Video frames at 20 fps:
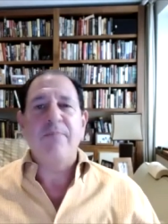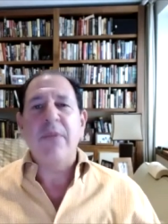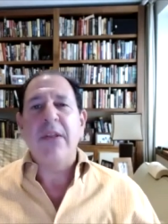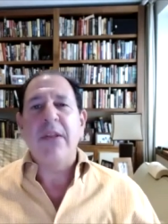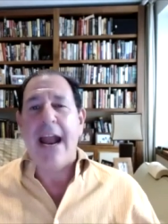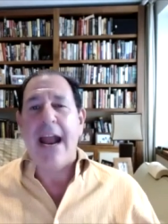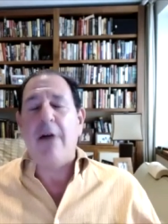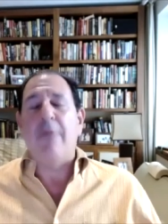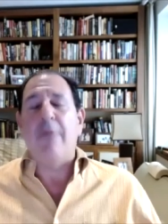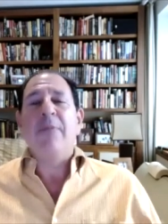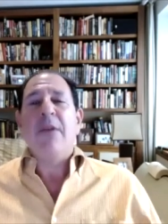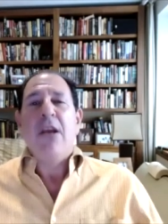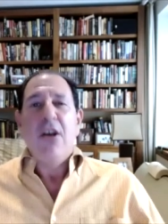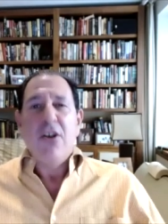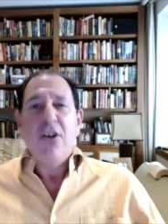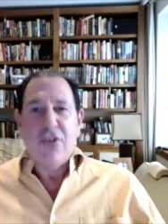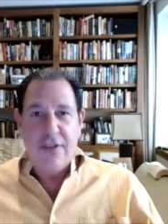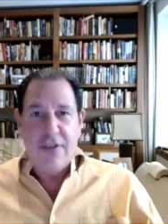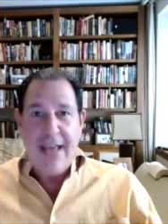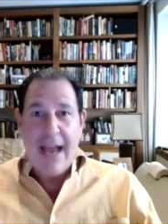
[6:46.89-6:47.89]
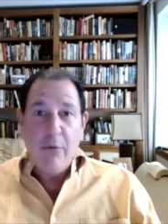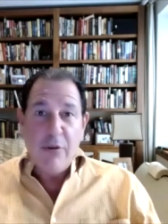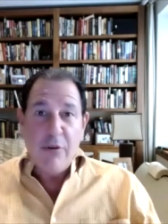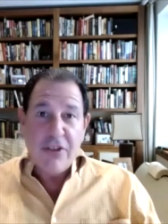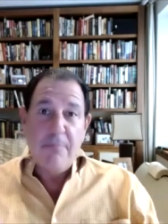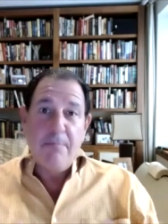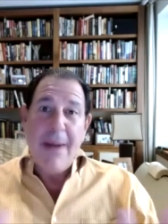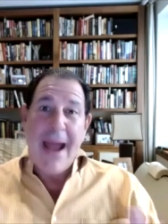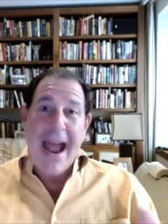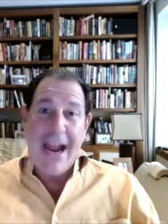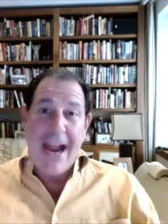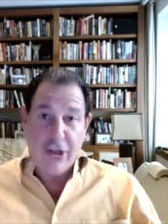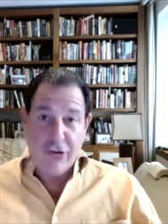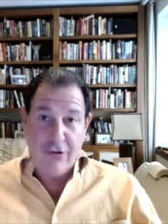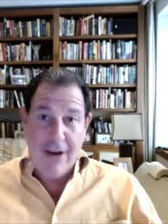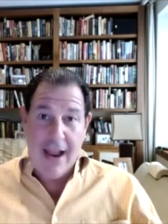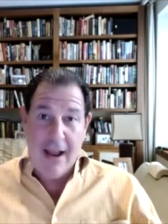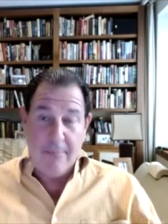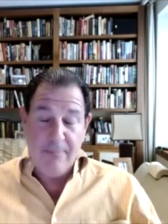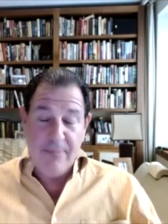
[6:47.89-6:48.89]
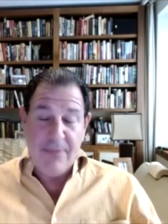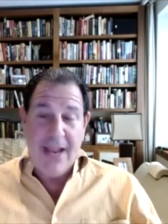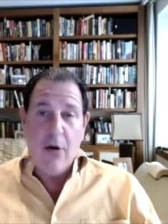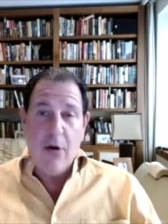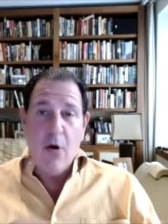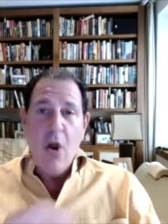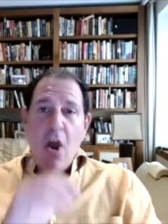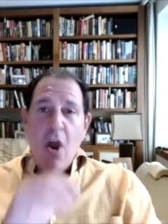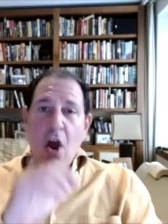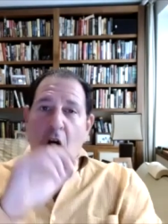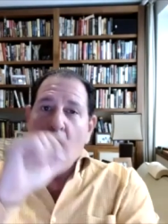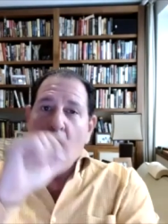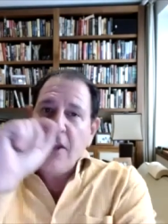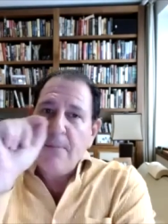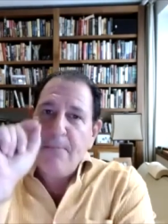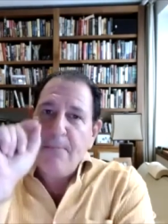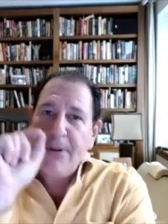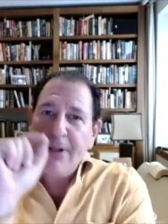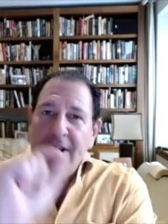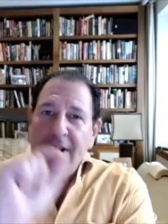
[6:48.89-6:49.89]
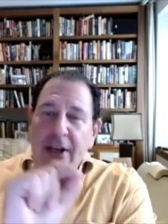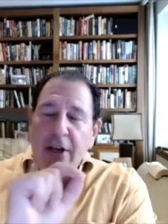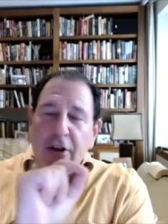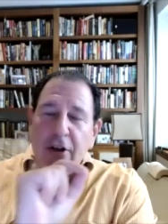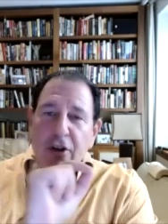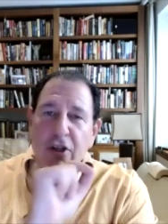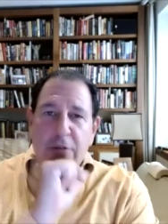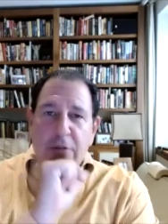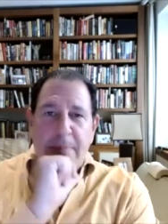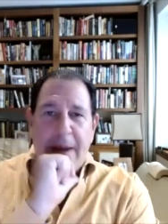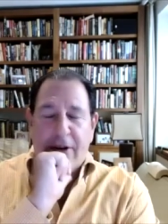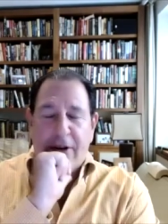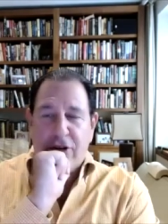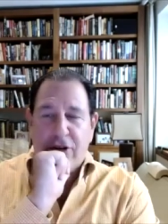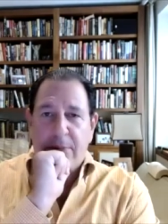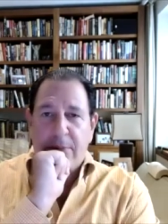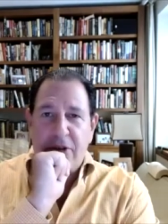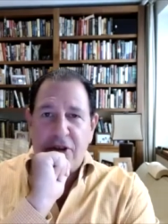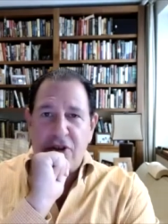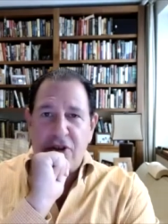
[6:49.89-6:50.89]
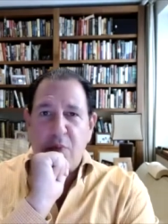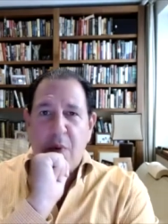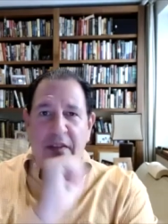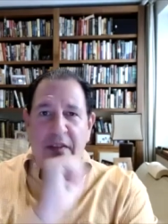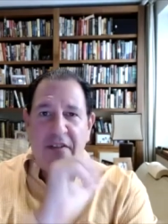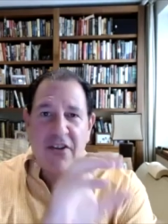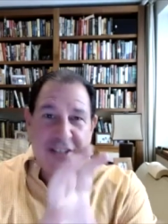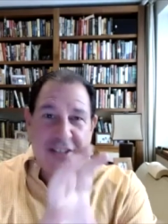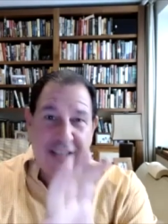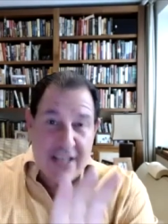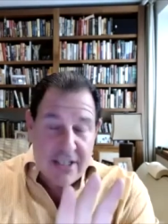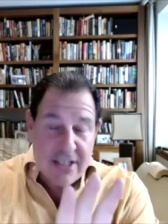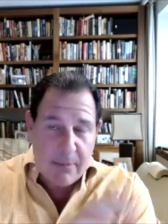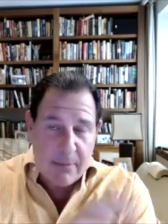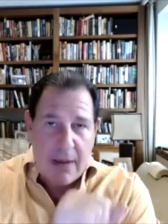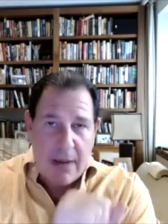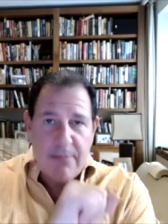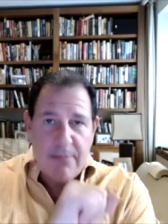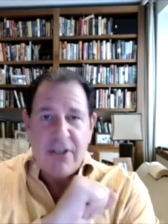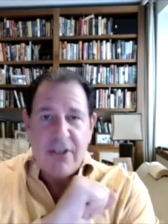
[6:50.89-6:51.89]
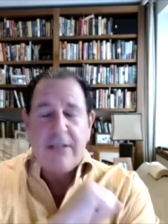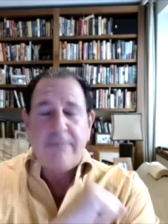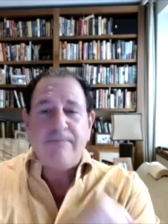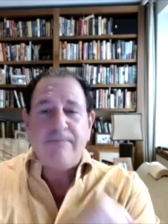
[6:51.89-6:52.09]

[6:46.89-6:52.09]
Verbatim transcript: Now, so that was the backdrop. Now, on the political spectrum, this is where the schism comes in.